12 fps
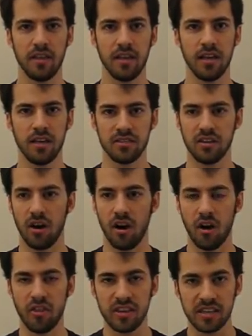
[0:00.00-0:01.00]
It is
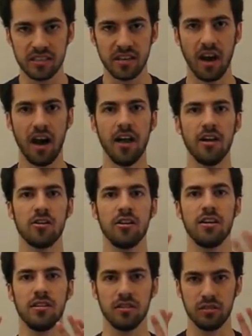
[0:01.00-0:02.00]
the
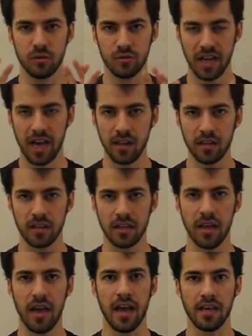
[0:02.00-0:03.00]
entirety, the
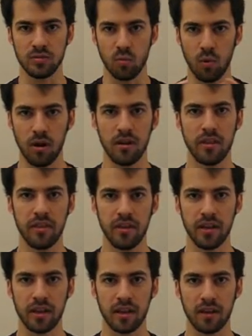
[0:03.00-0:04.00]
totality, as one
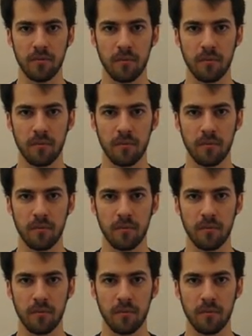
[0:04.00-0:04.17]
thing,